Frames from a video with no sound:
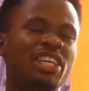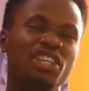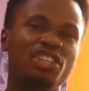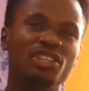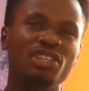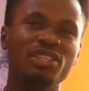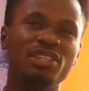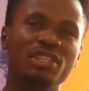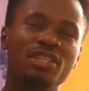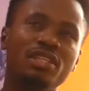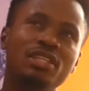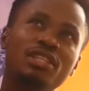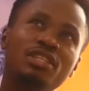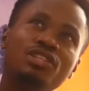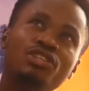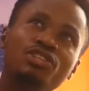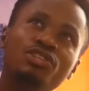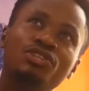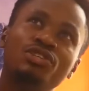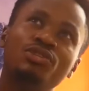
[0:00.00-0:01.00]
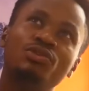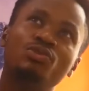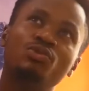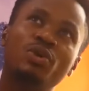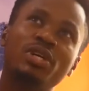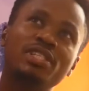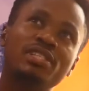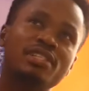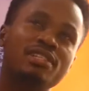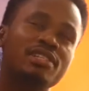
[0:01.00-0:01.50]
in
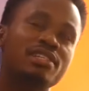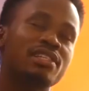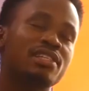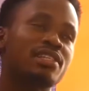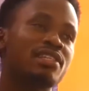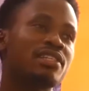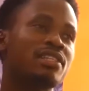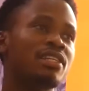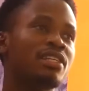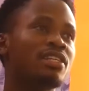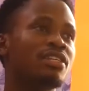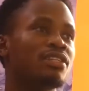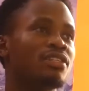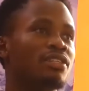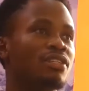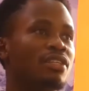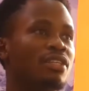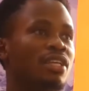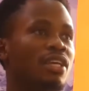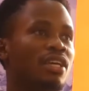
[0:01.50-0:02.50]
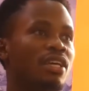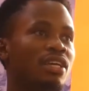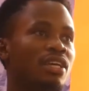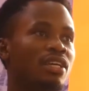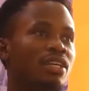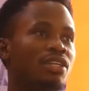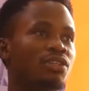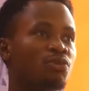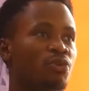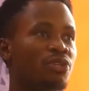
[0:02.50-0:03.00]
2016,
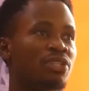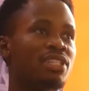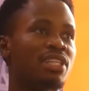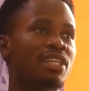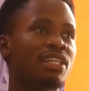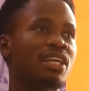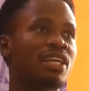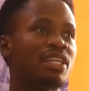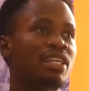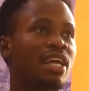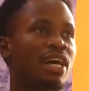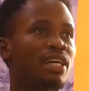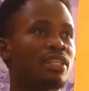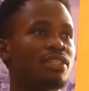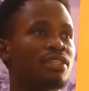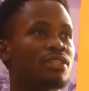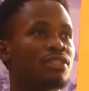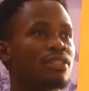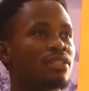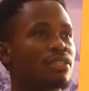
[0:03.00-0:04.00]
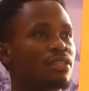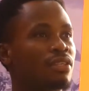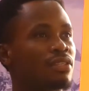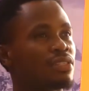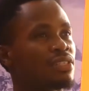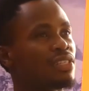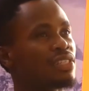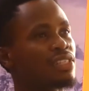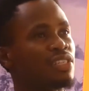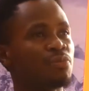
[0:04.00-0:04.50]
it was stated that
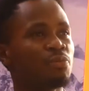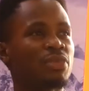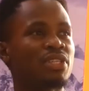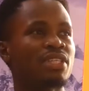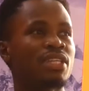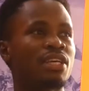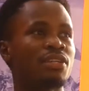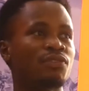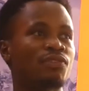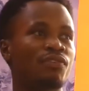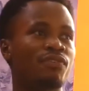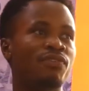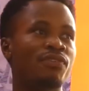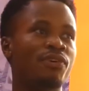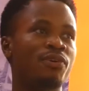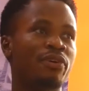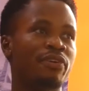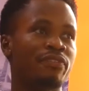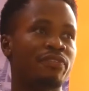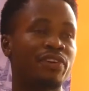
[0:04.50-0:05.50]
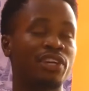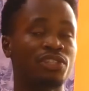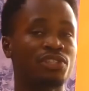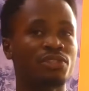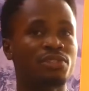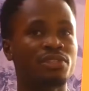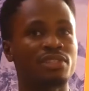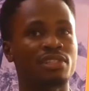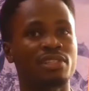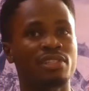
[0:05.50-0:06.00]
60% of all
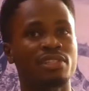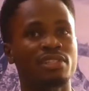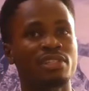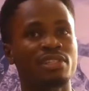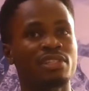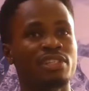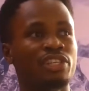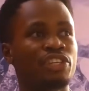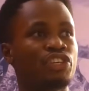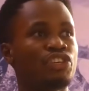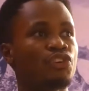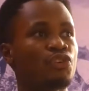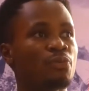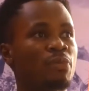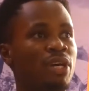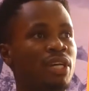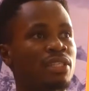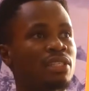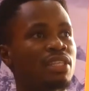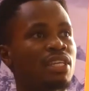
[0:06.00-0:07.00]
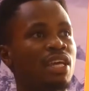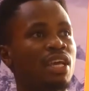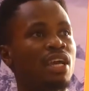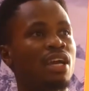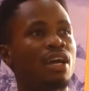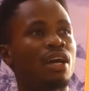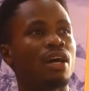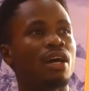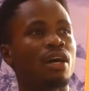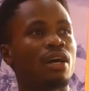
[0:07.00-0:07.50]
infectious diseases in humans
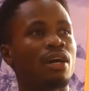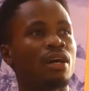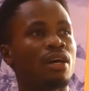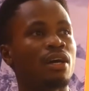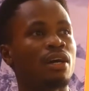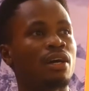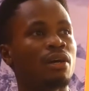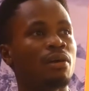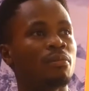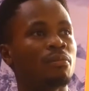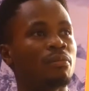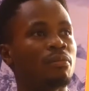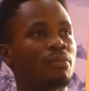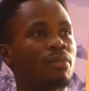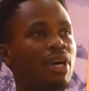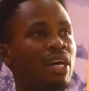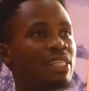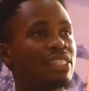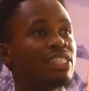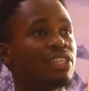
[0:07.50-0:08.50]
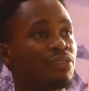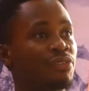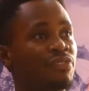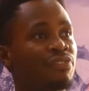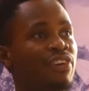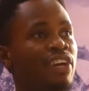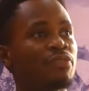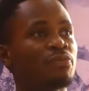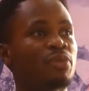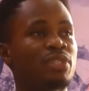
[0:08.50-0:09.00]
and
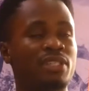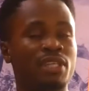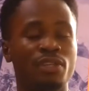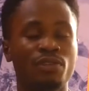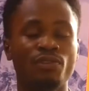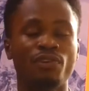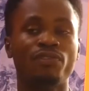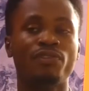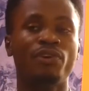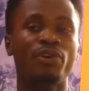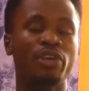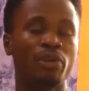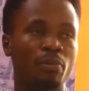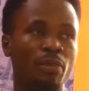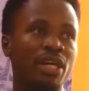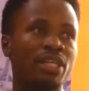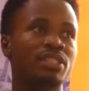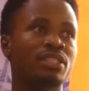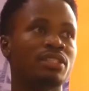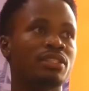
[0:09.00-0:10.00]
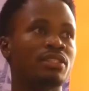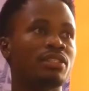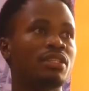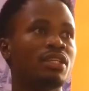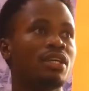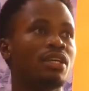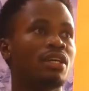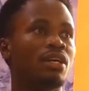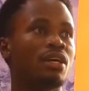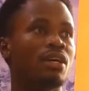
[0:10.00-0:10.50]
75% of all
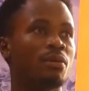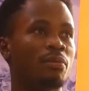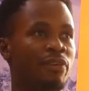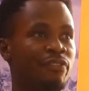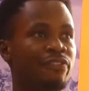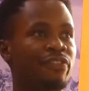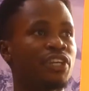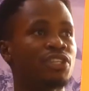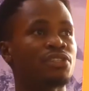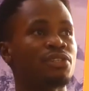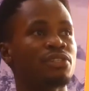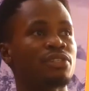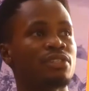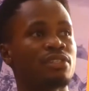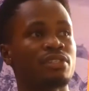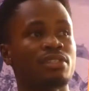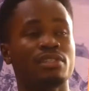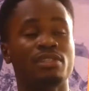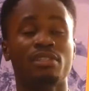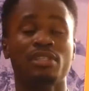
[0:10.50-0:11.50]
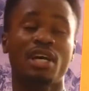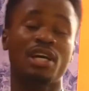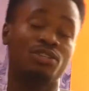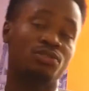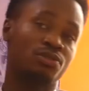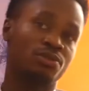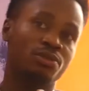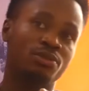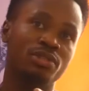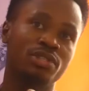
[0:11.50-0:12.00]
emerging infectious diseases are
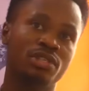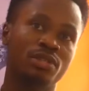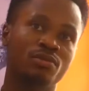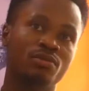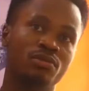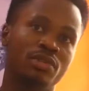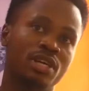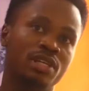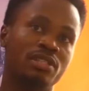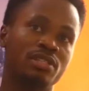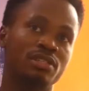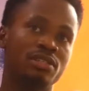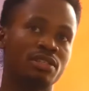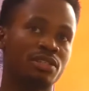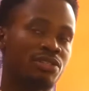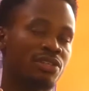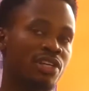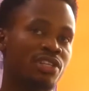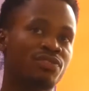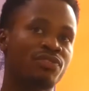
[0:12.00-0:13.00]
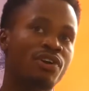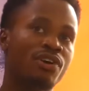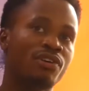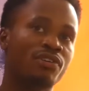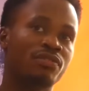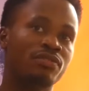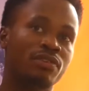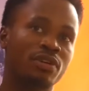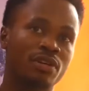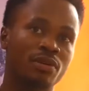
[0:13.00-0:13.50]
zoonotic, that is the transfer
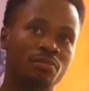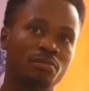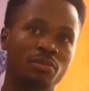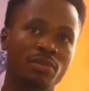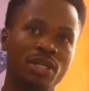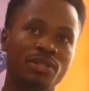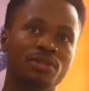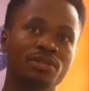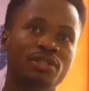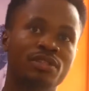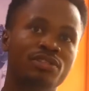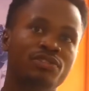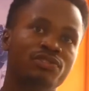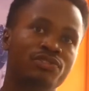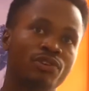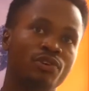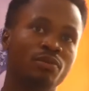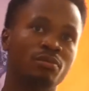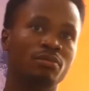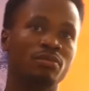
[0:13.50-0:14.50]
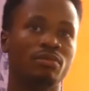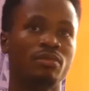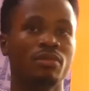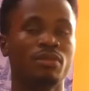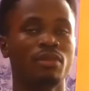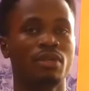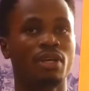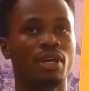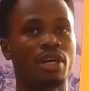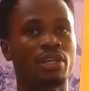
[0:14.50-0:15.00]
of pathogens from
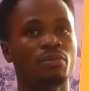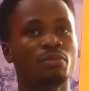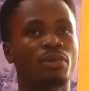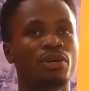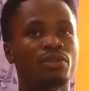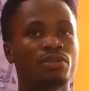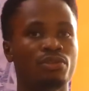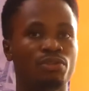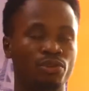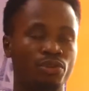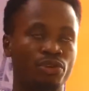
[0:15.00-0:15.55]
animals to